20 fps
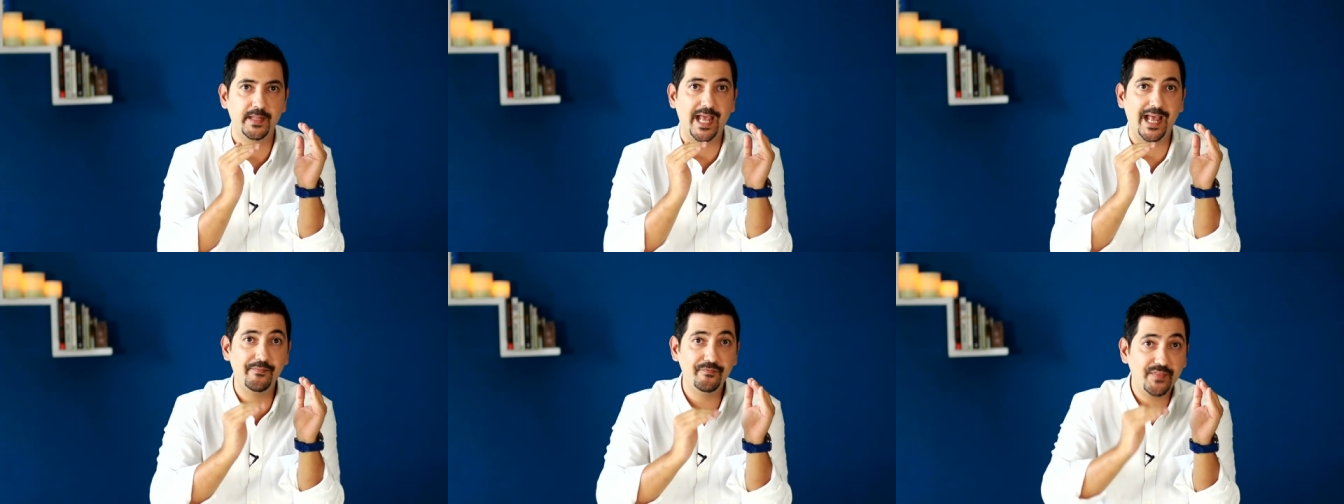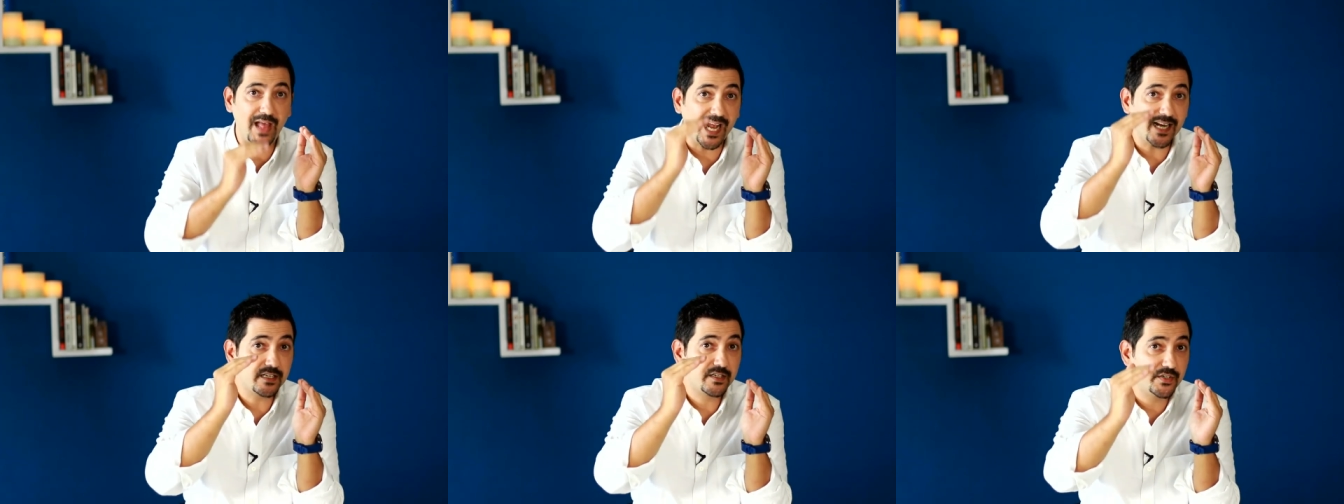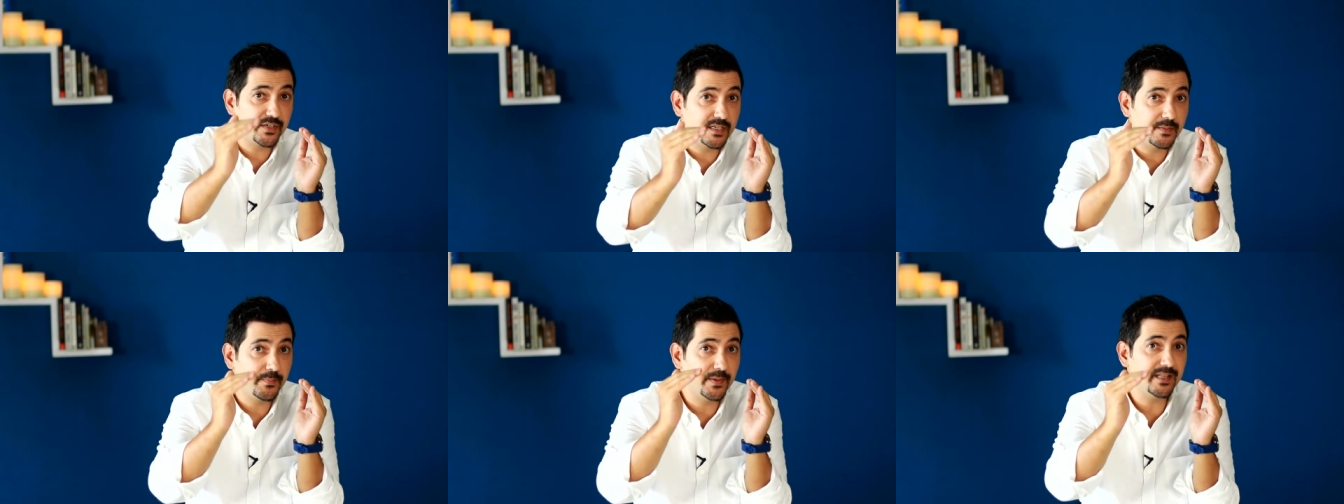And that
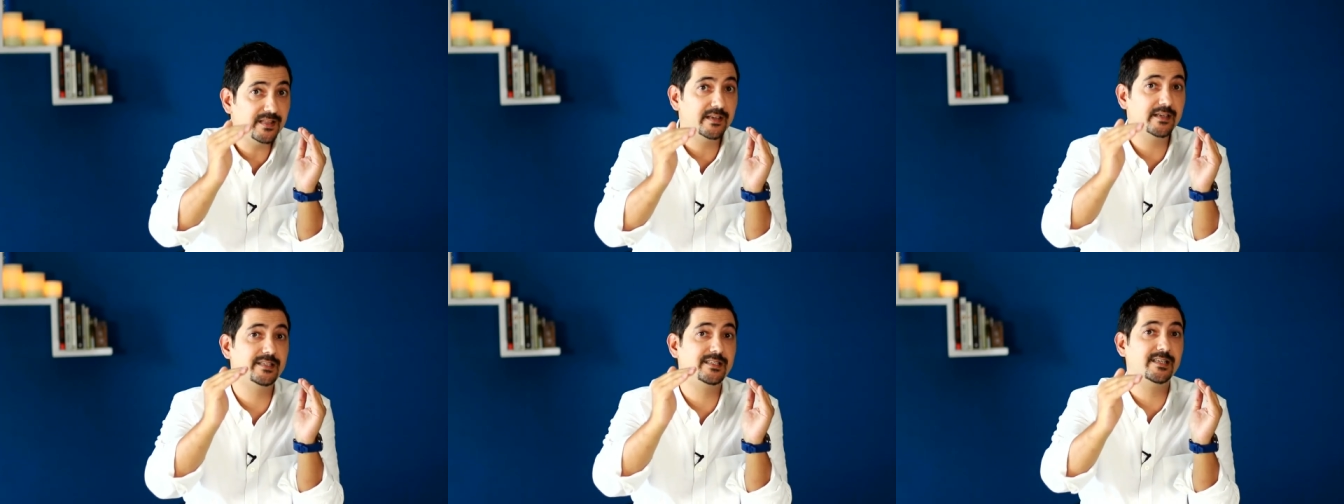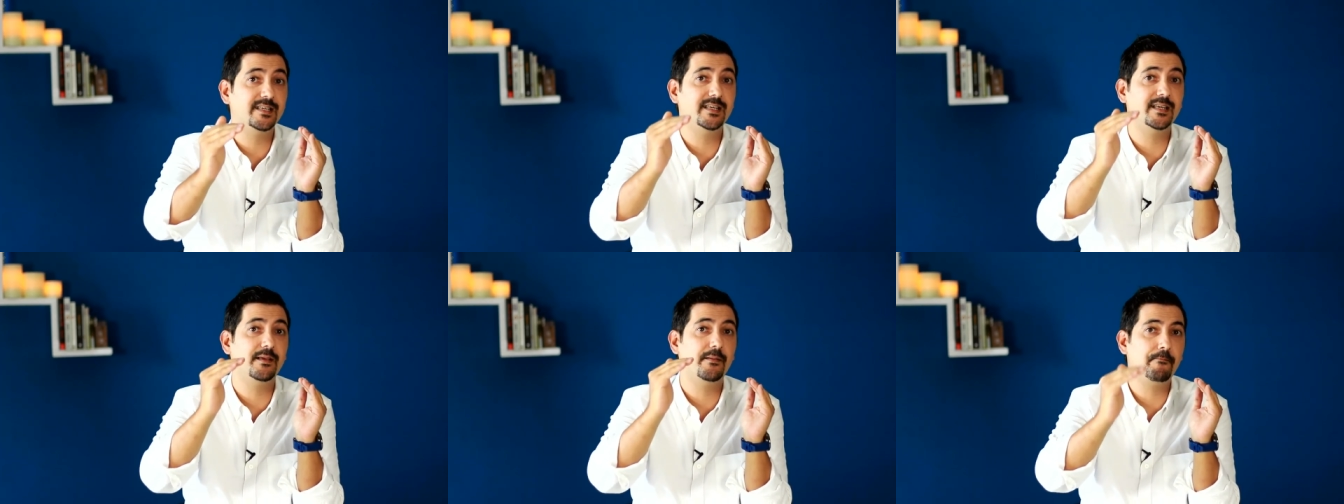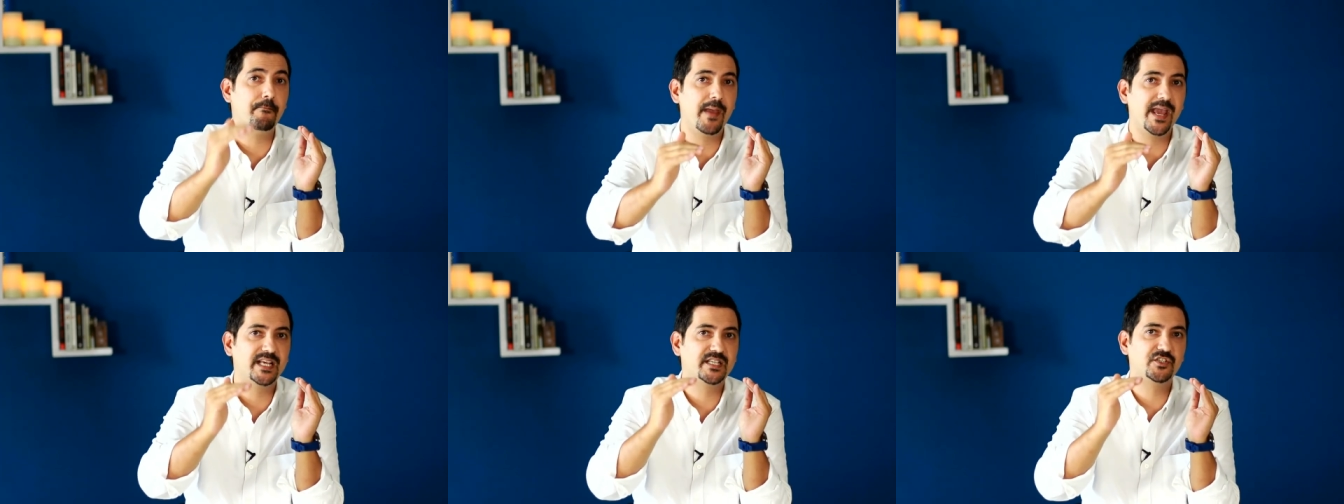credibility
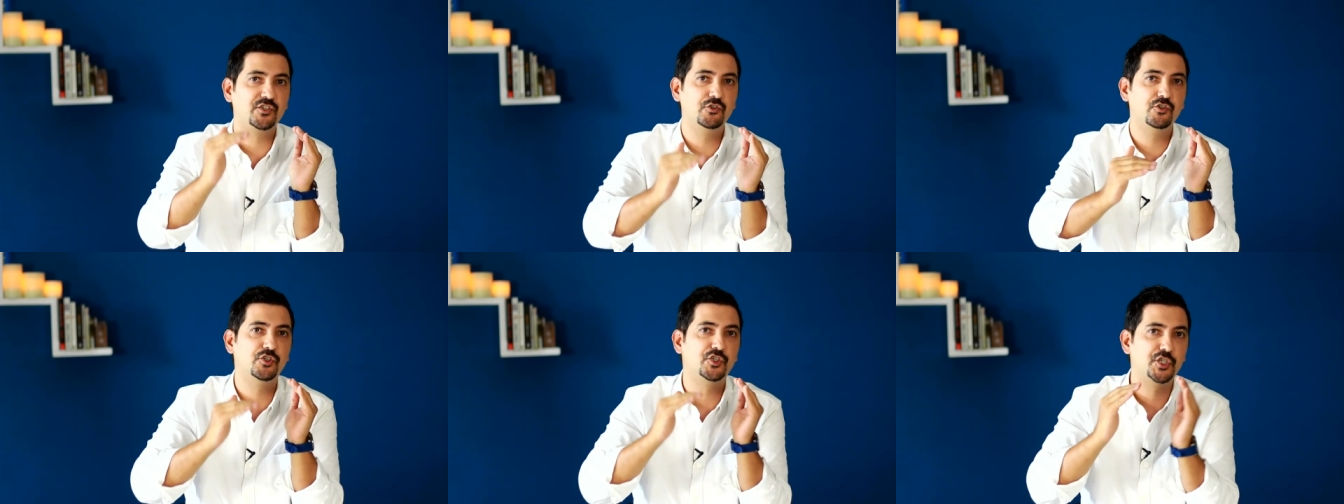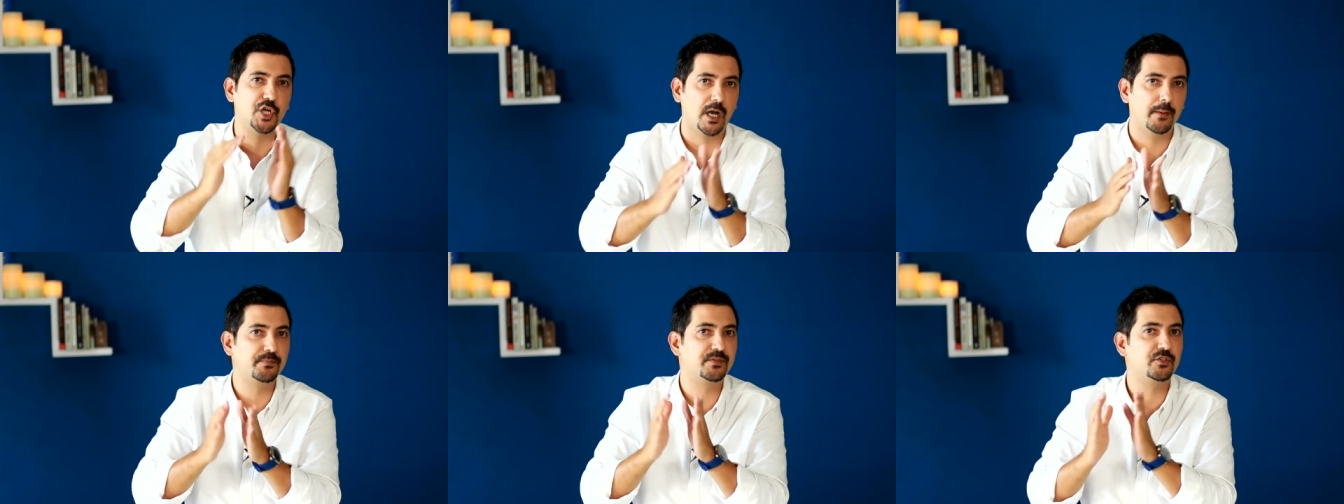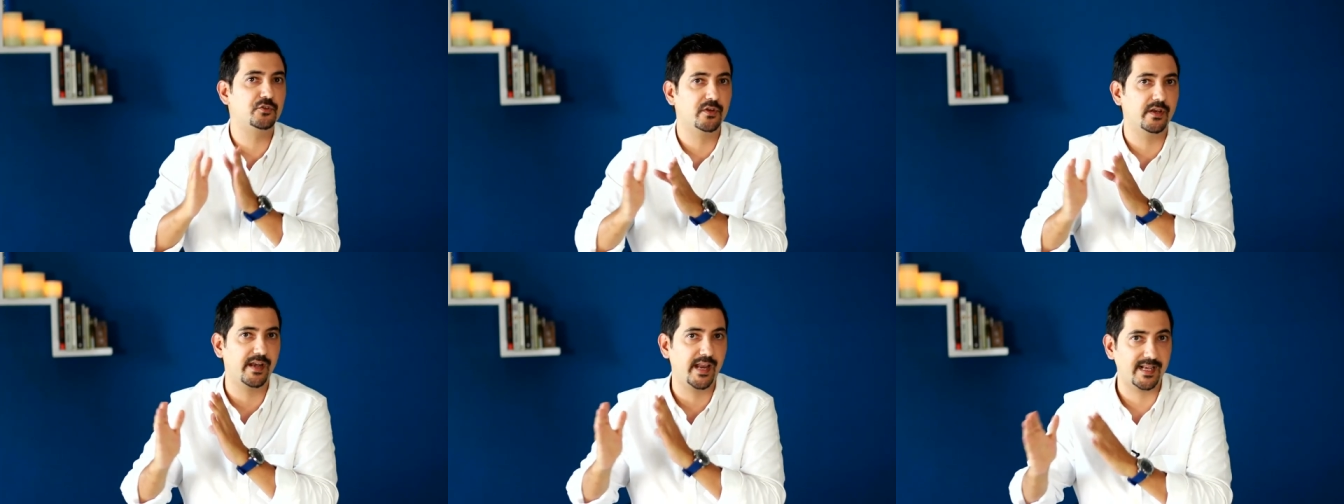makes you jump
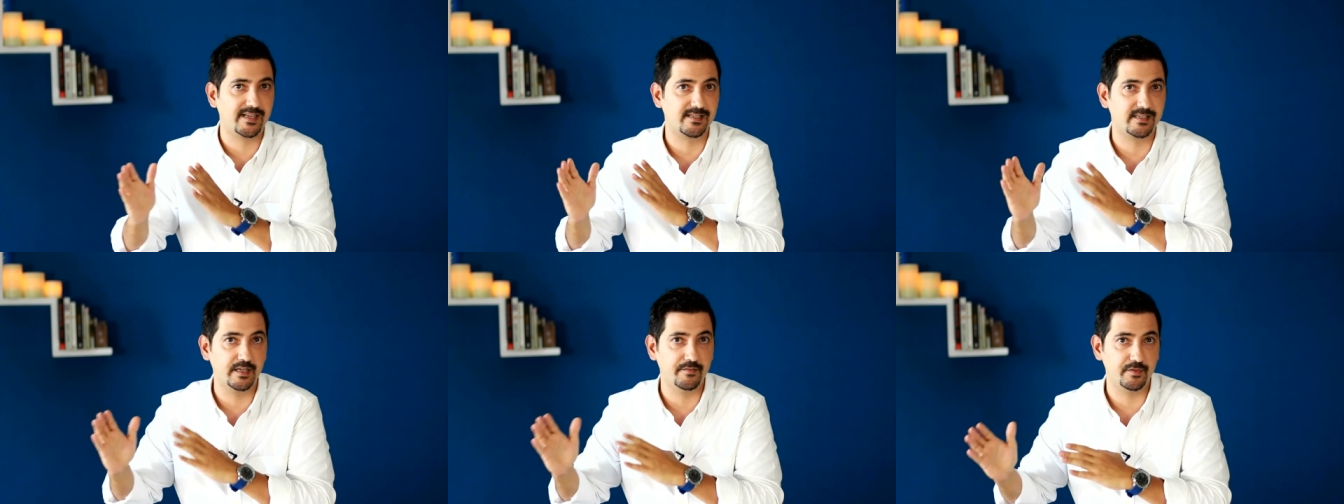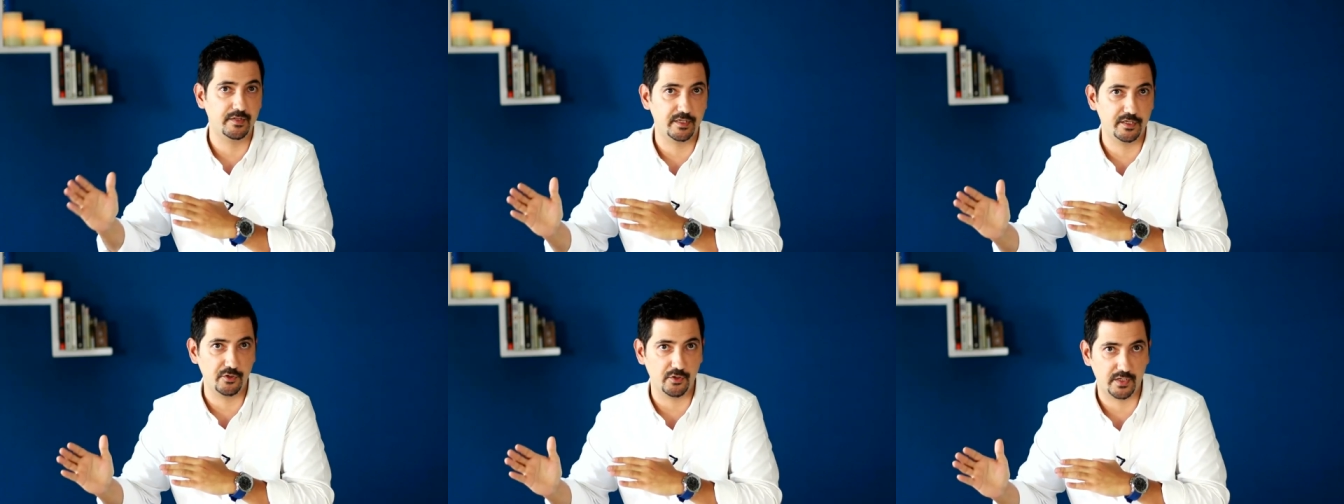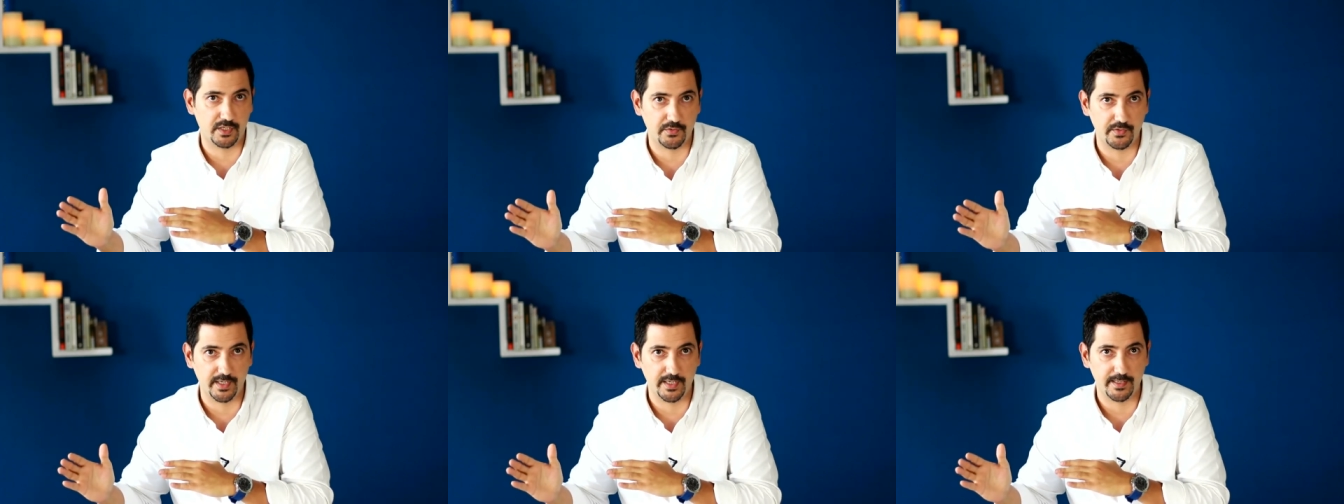to the next level in
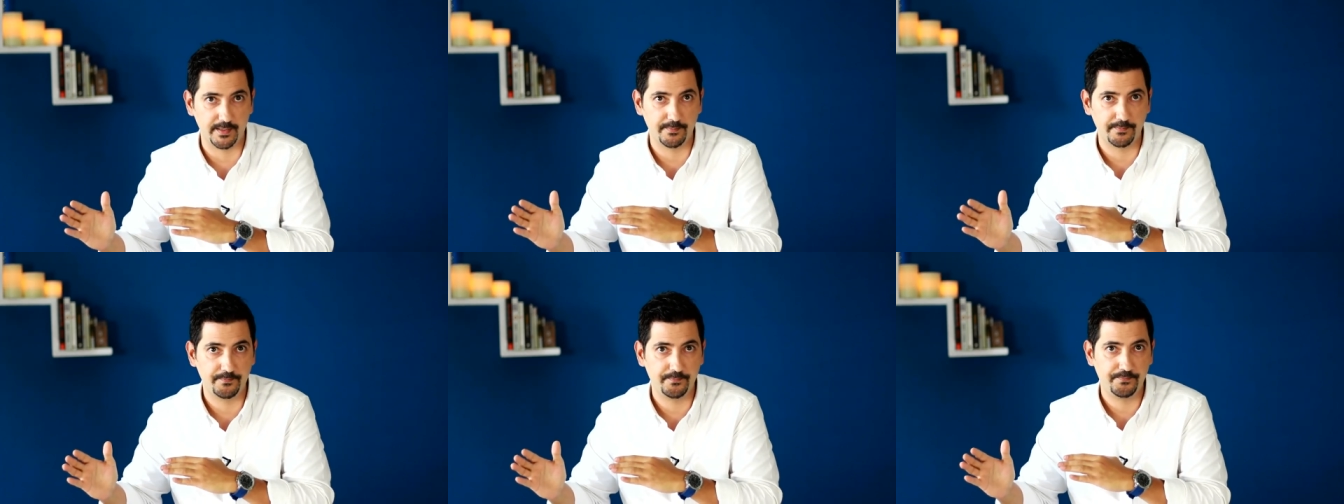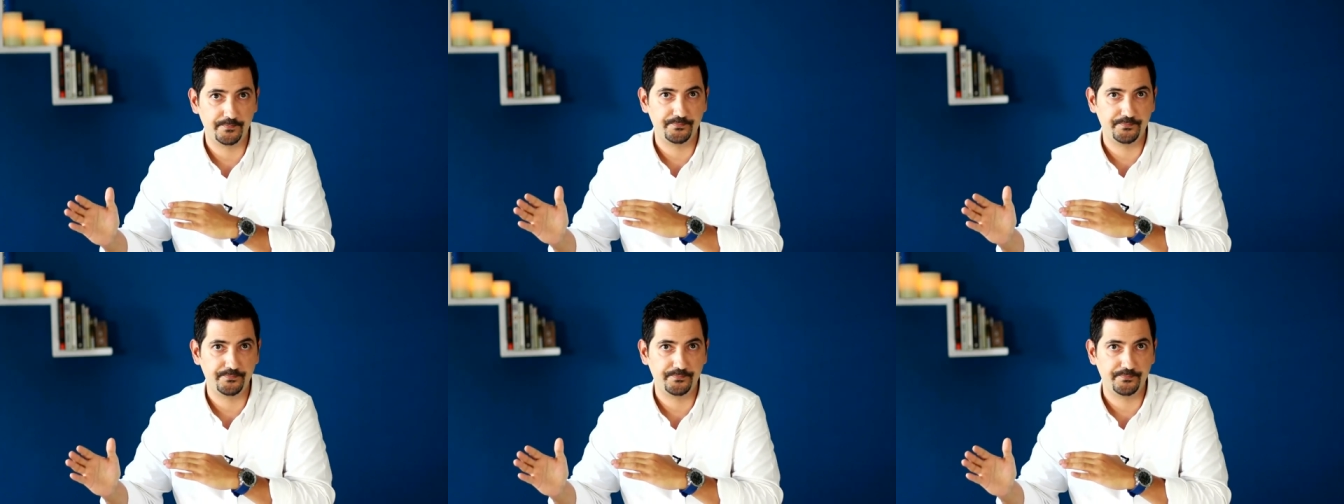your career.